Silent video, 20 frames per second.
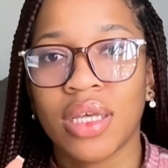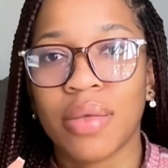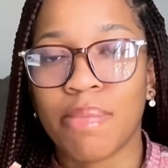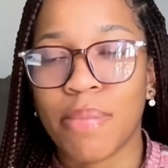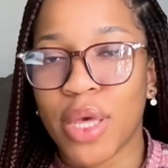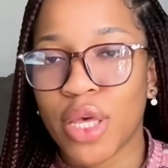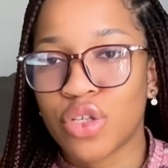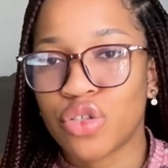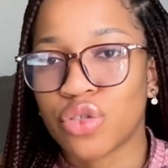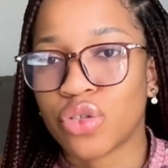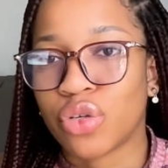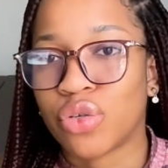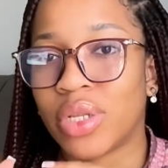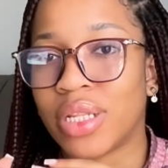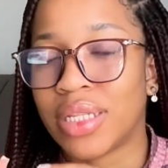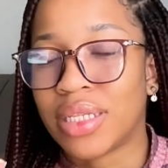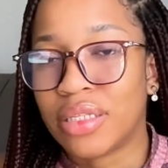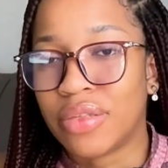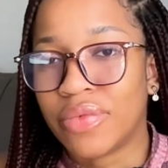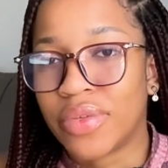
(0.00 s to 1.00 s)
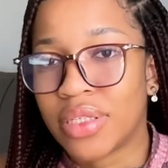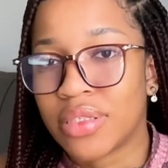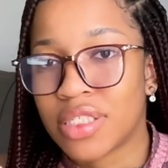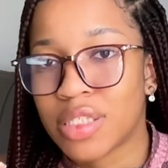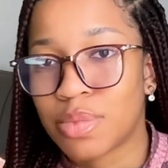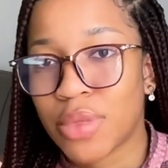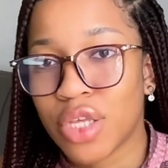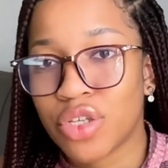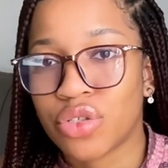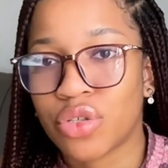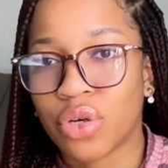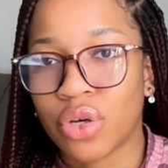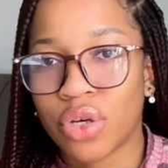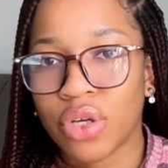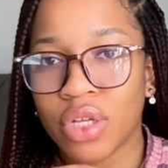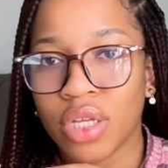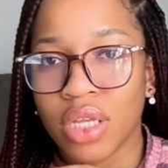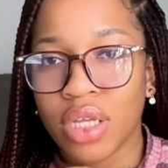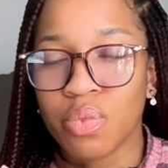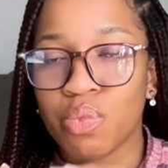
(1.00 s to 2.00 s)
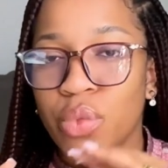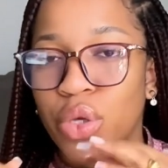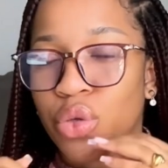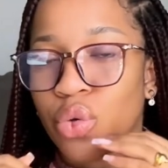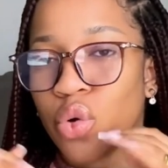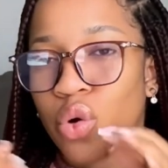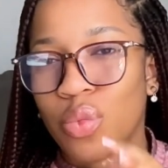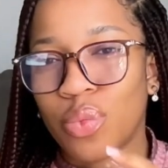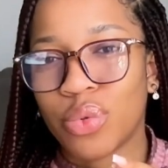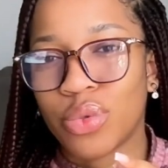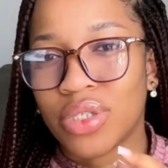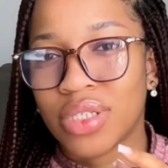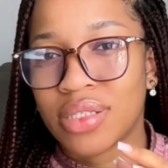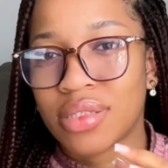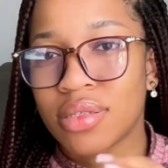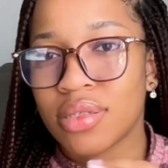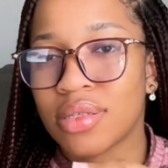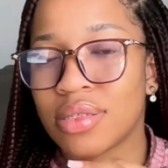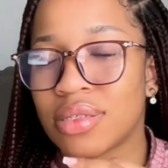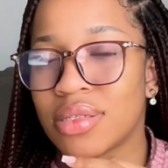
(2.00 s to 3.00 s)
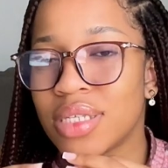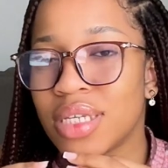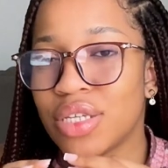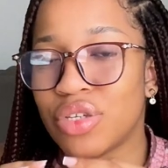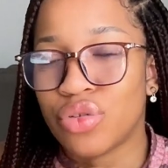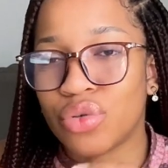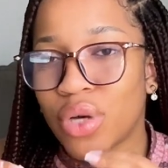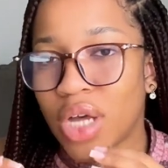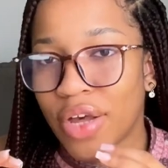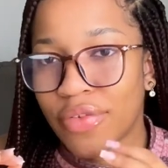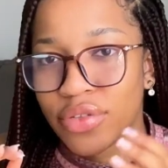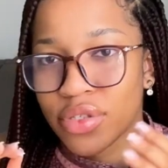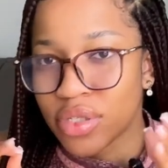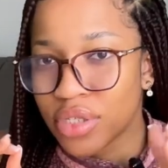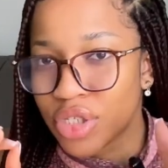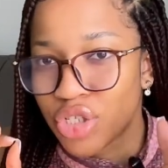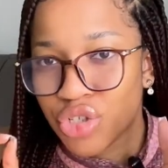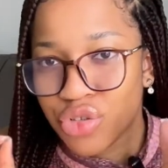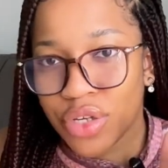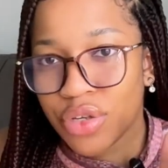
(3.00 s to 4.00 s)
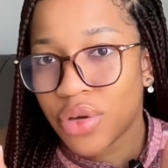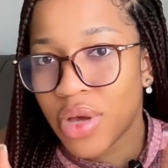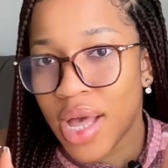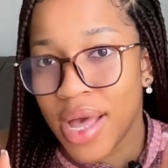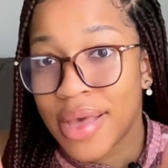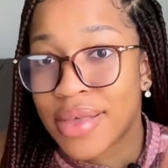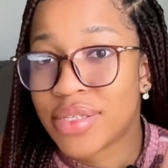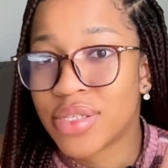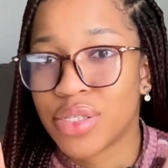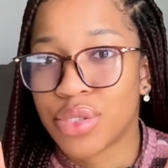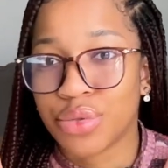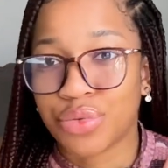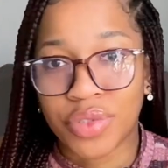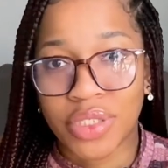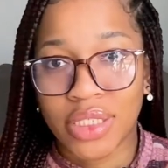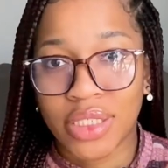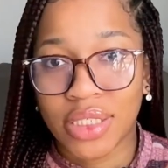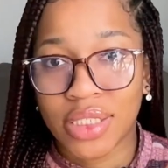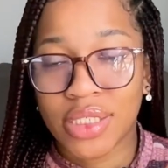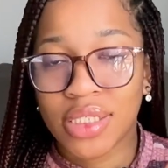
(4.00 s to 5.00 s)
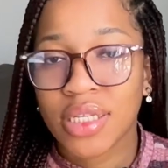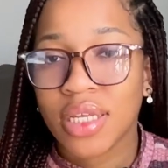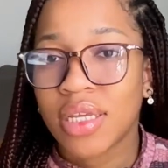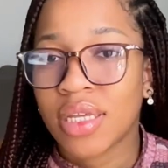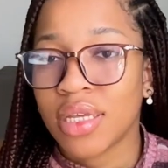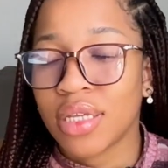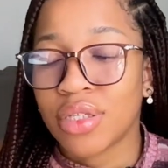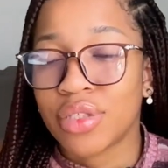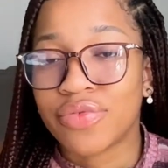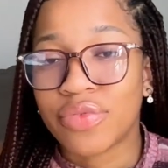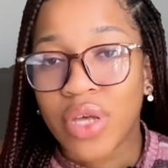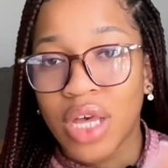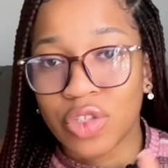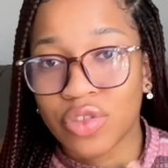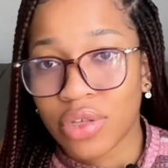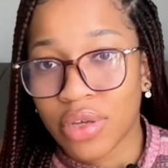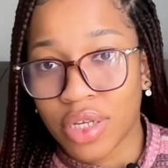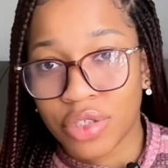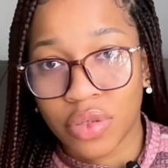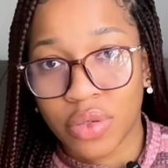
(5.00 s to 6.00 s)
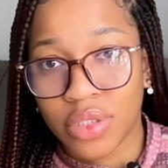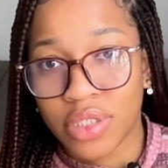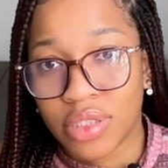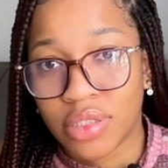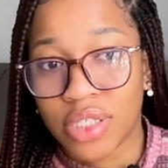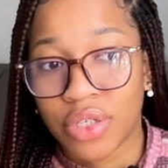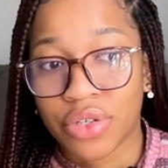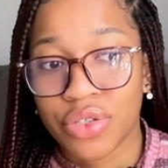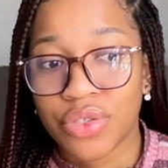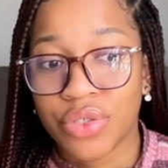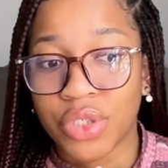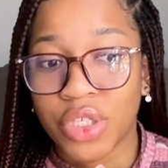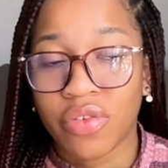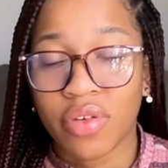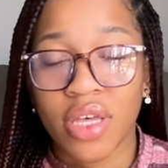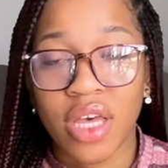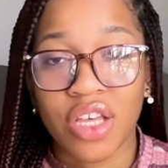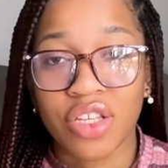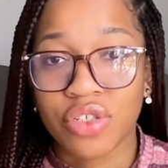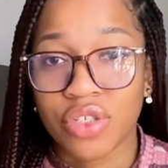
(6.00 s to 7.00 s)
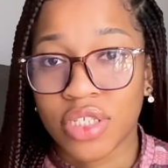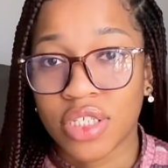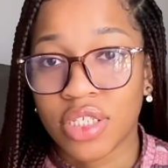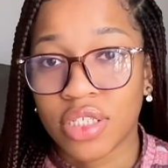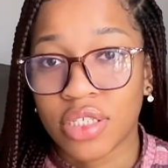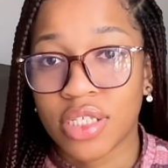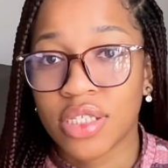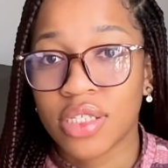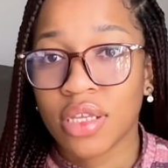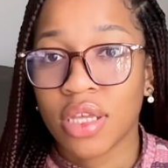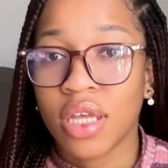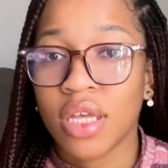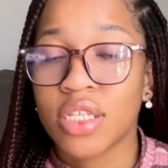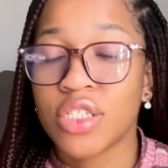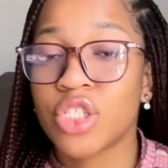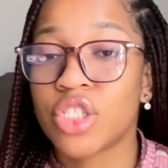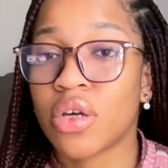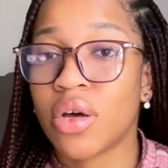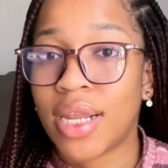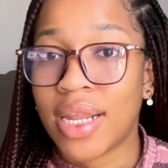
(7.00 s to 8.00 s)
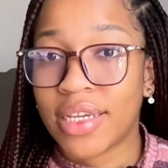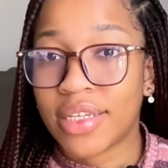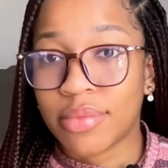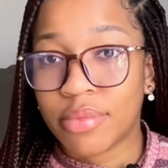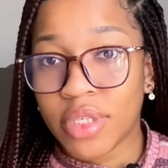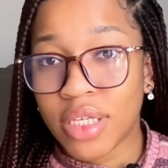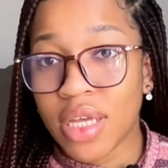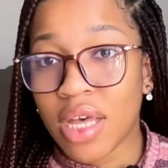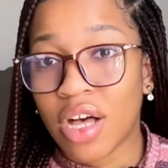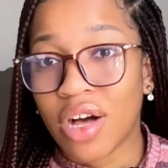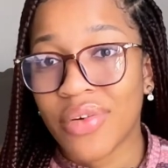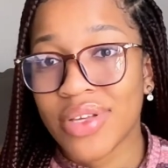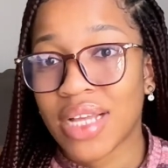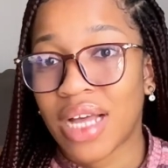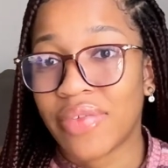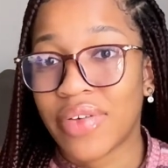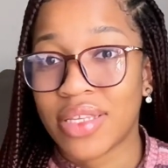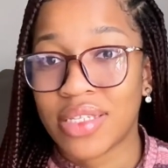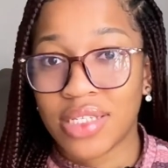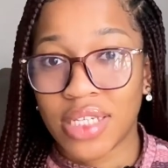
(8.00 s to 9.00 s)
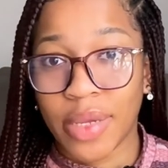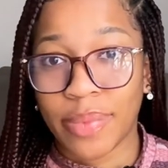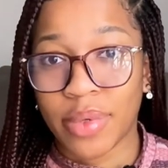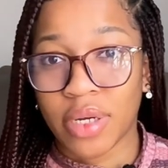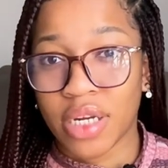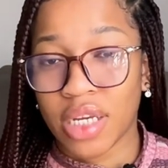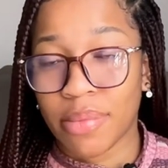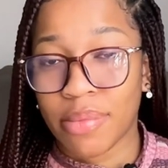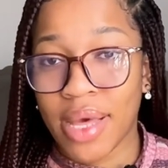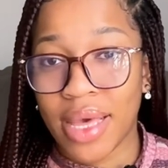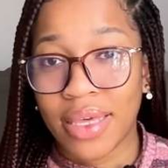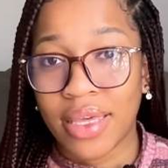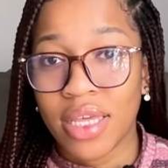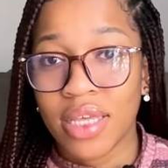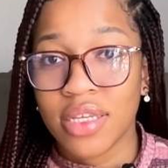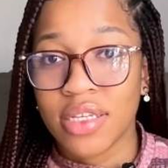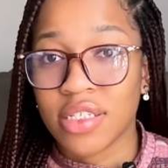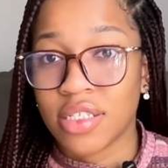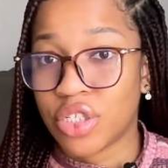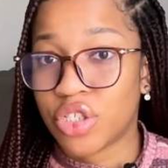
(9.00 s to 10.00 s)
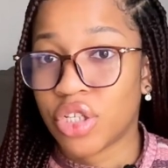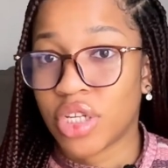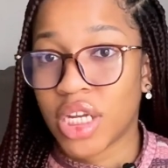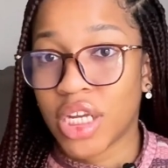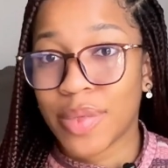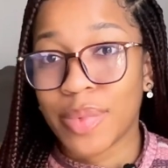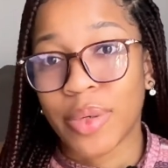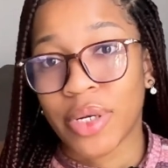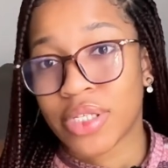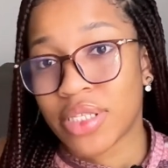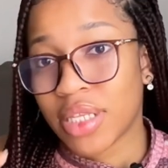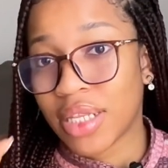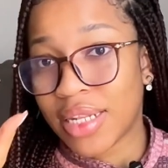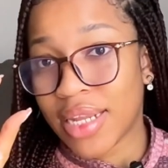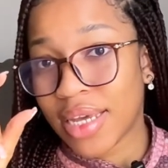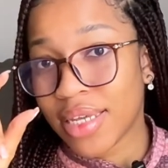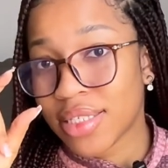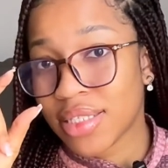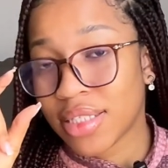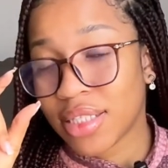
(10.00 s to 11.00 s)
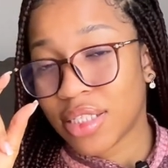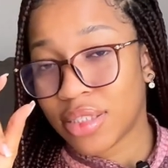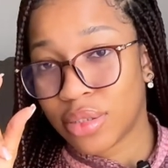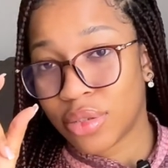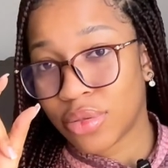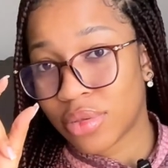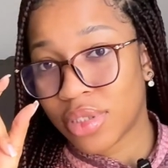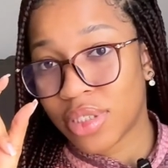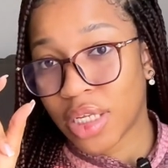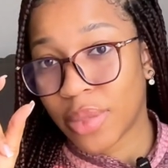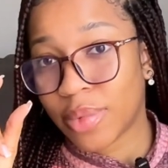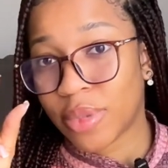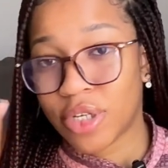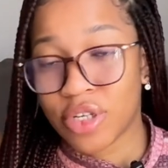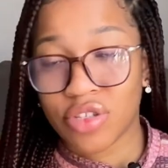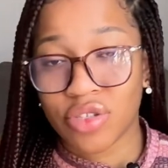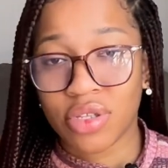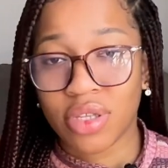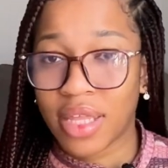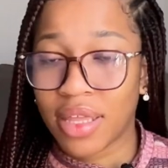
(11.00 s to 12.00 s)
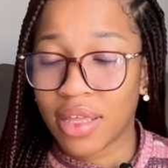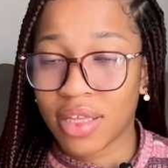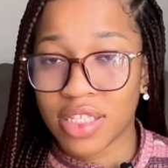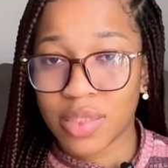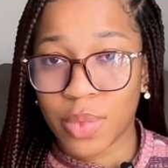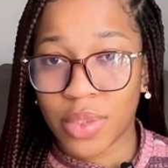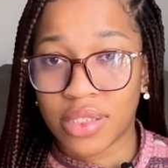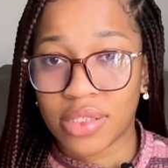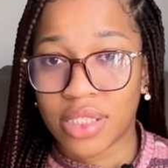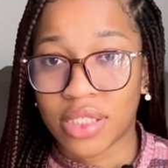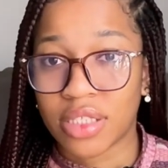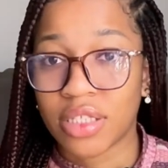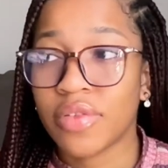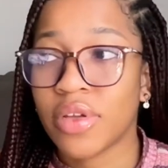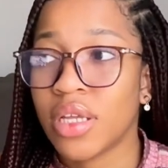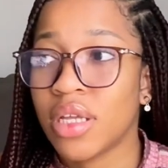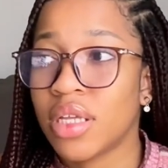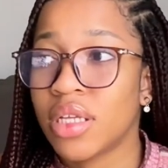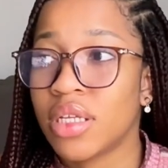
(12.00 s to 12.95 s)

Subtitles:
Make sure you're leaving, make sure when you open it, you don't have to strain your eyes to read it. If you ask for extra sheets, they're going to give you extra sheets. Someone like me, I always have a stapler in my stationery purse, a nice little stapler. It's not that expensive.